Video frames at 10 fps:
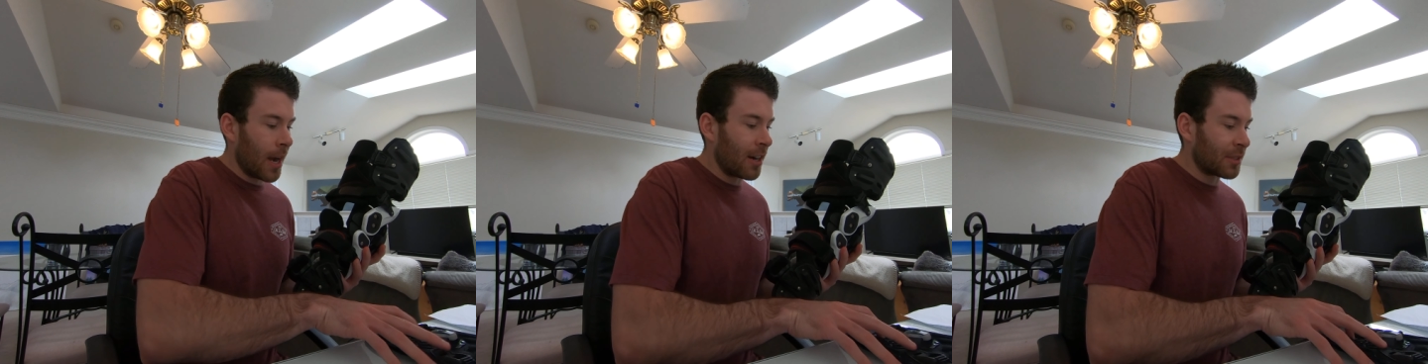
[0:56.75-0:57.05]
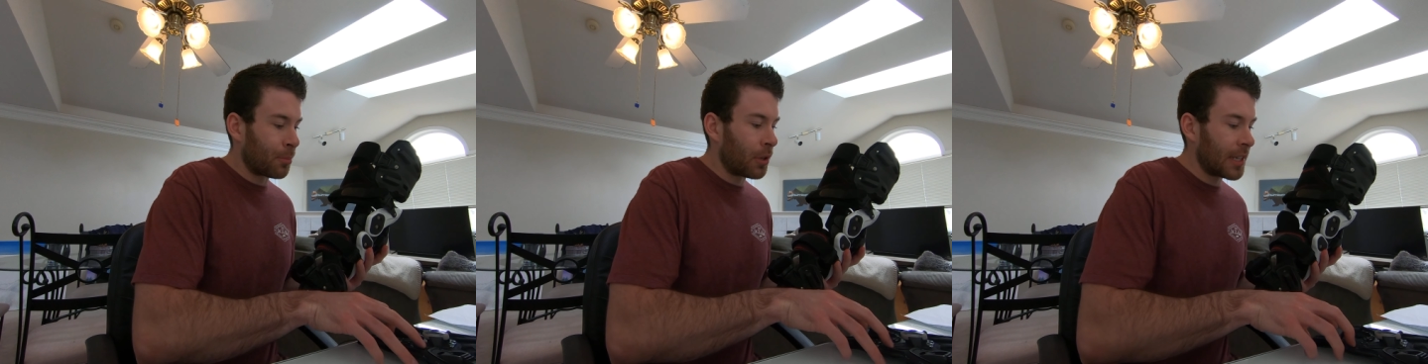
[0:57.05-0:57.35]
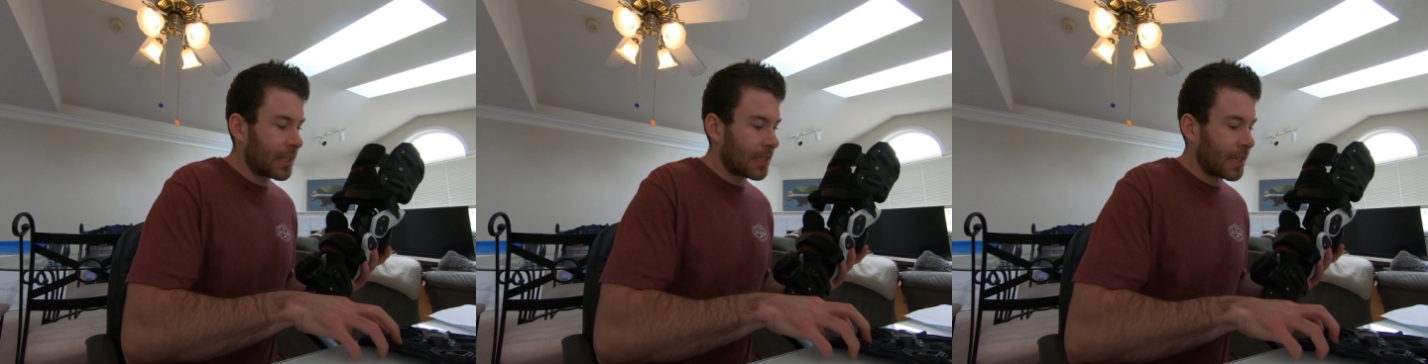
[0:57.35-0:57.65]
I was
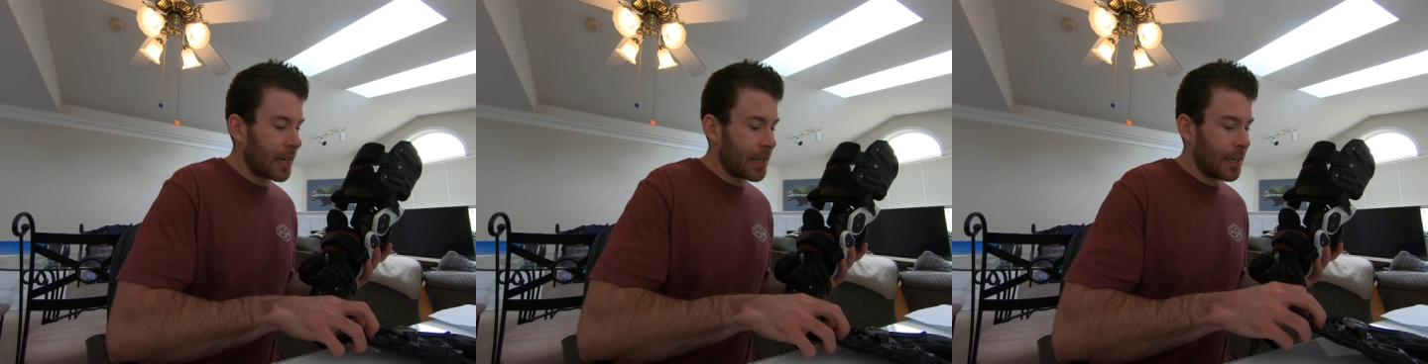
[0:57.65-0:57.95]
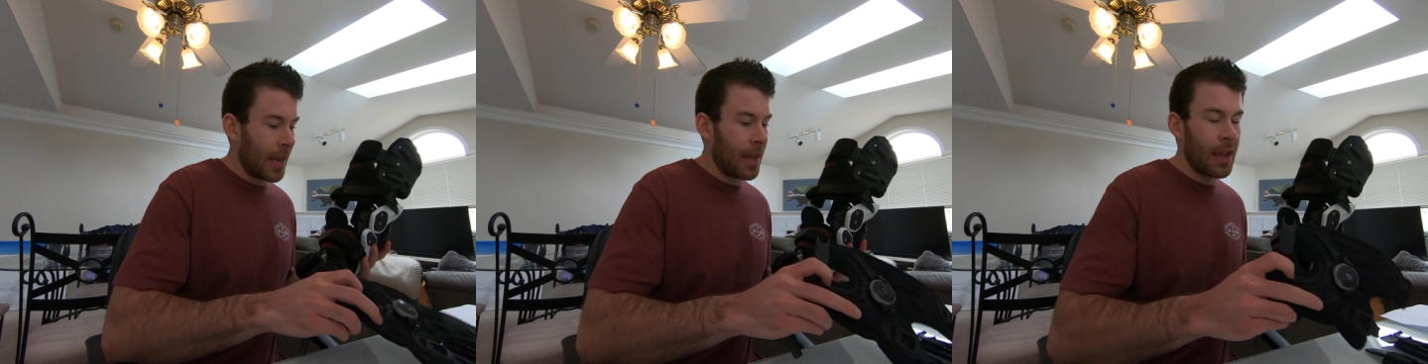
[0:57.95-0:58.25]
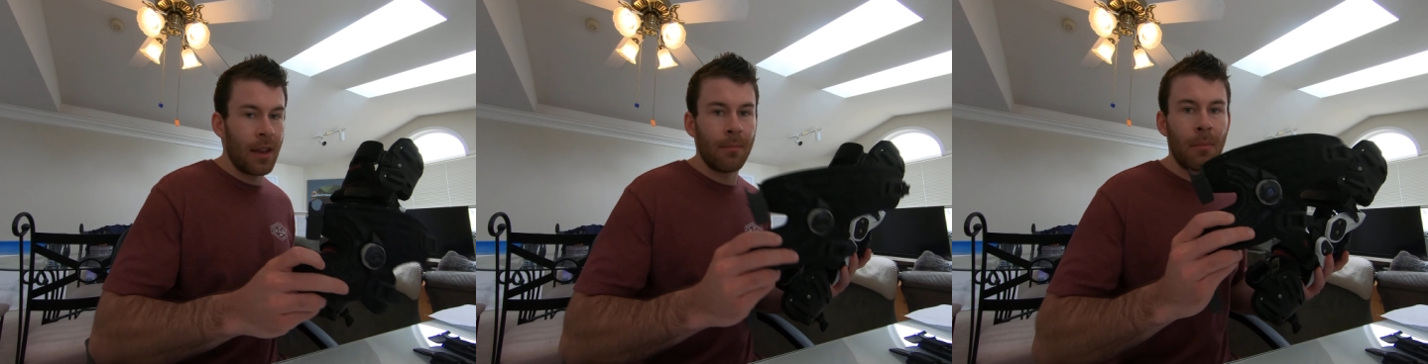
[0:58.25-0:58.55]
pretty excited,
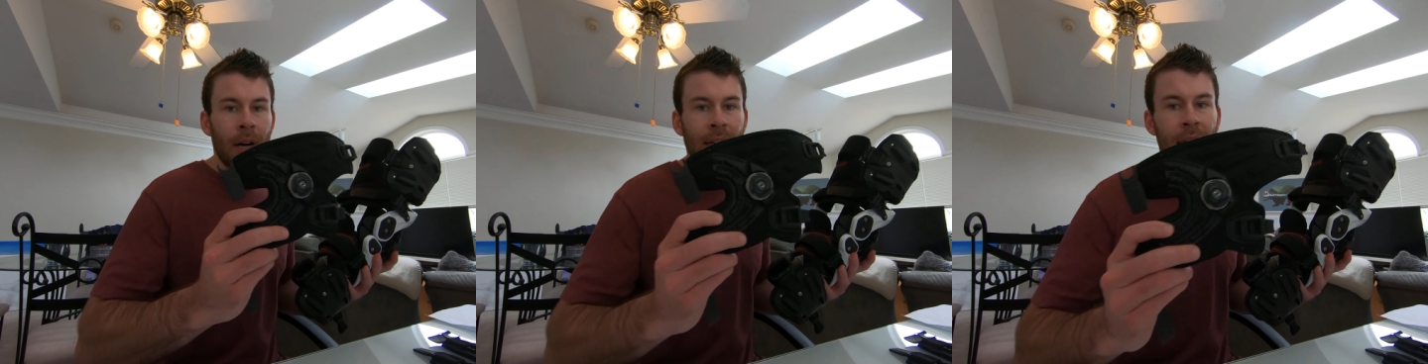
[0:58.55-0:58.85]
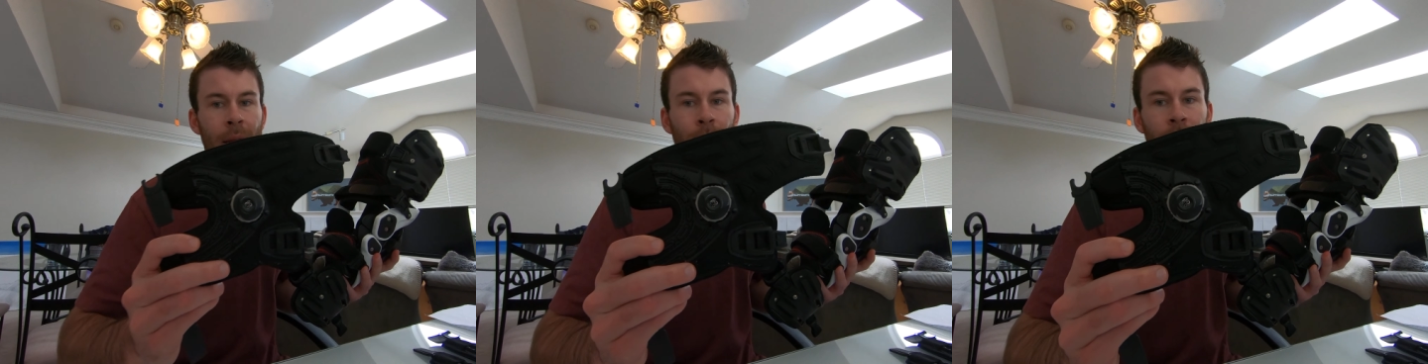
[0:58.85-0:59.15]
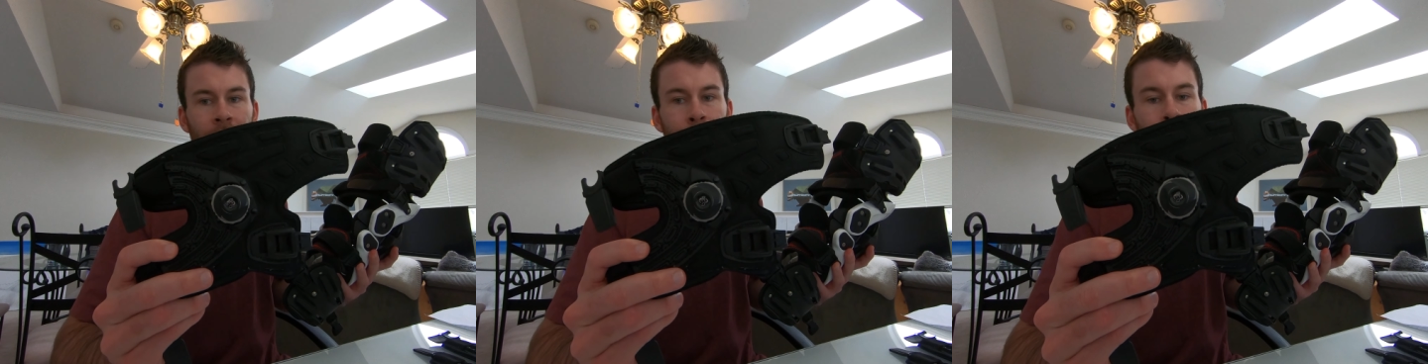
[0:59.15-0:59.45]
and mine came
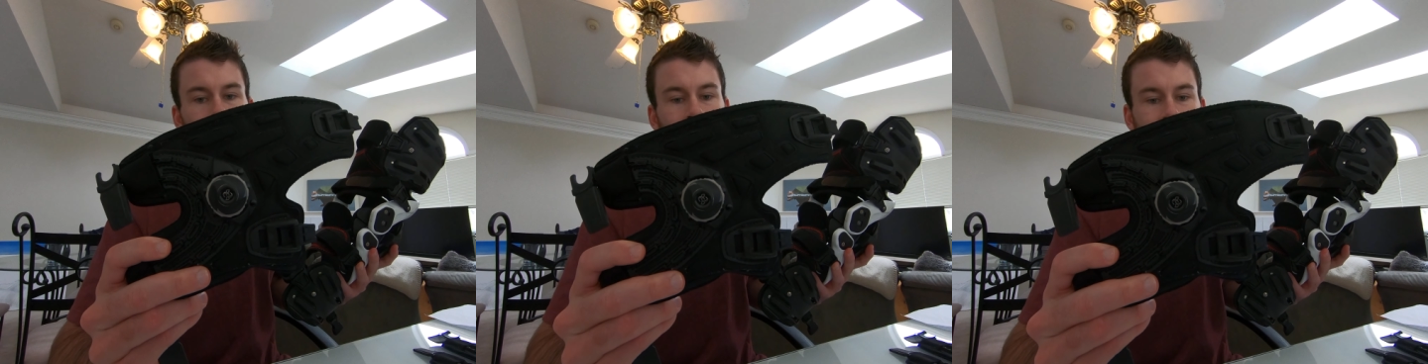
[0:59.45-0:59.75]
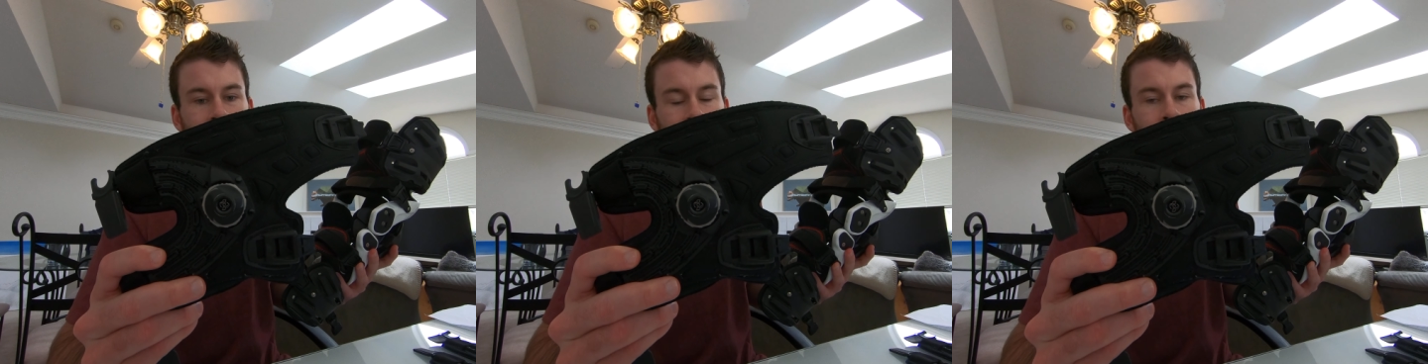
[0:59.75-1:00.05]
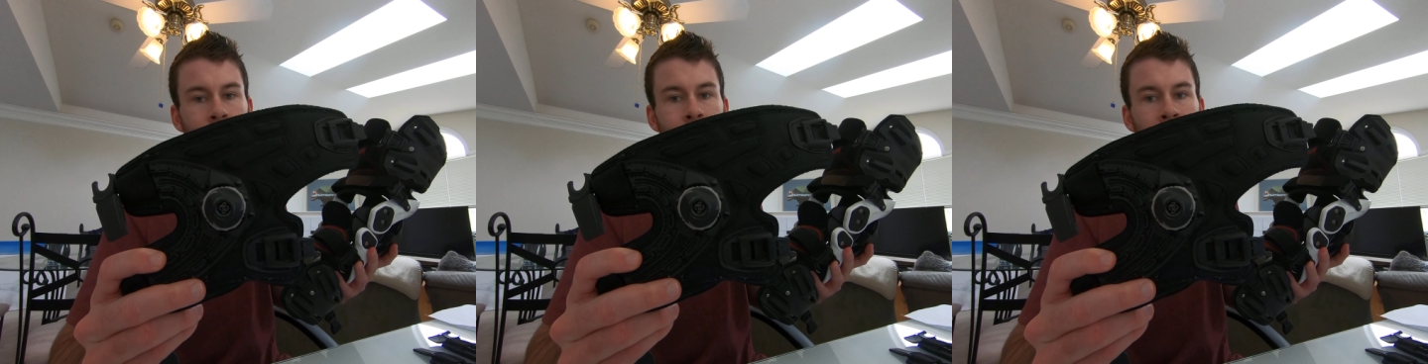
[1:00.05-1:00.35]
with the BOA
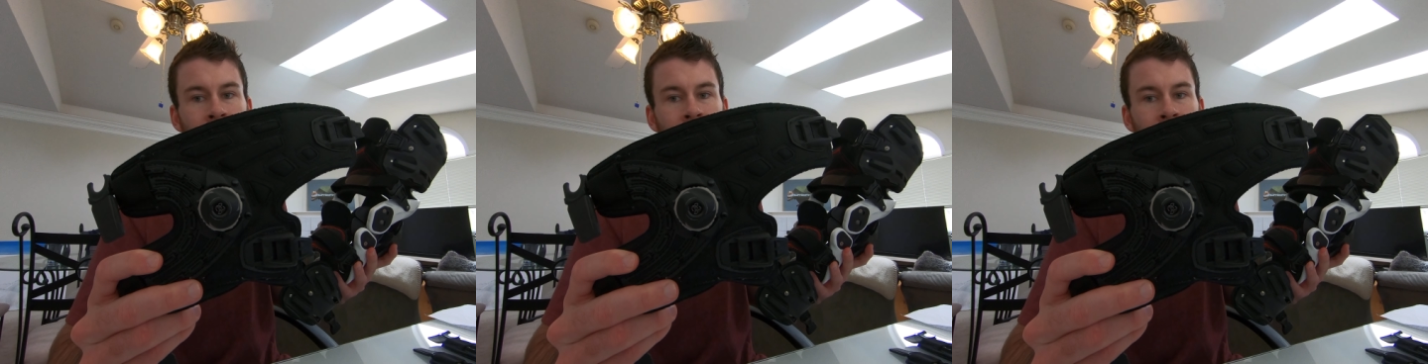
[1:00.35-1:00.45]
system.